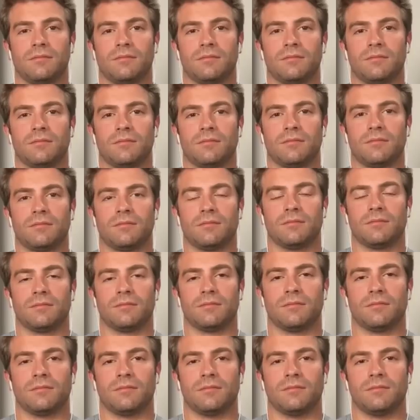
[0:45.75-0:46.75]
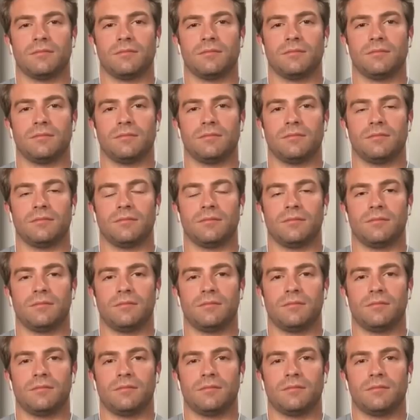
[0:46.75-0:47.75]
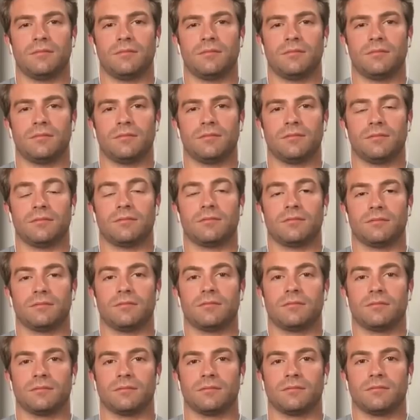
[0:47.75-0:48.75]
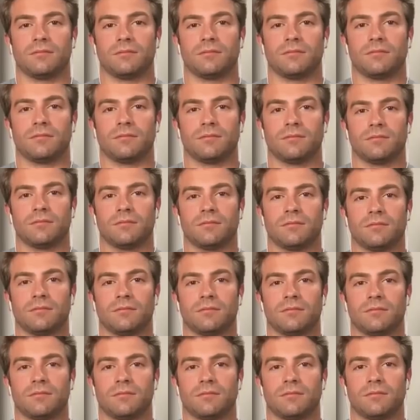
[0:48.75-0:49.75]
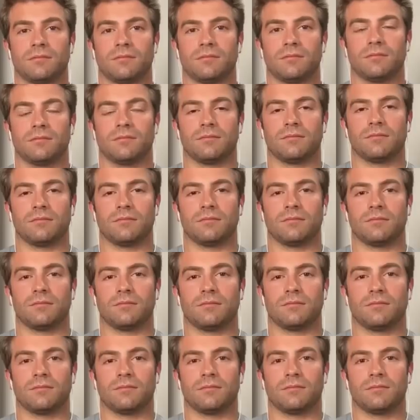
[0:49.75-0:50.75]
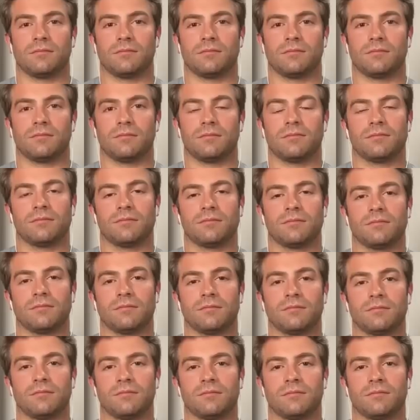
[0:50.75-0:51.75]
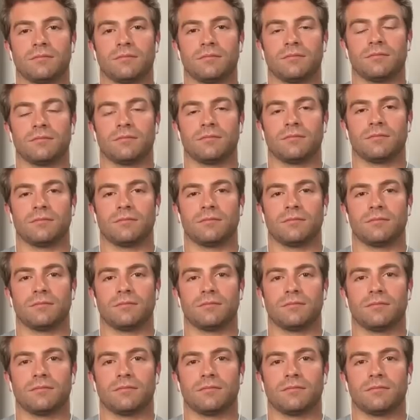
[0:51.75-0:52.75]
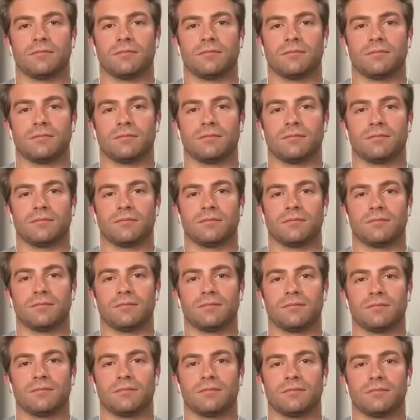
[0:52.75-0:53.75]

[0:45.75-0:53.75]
No words are spoken by the person on screen.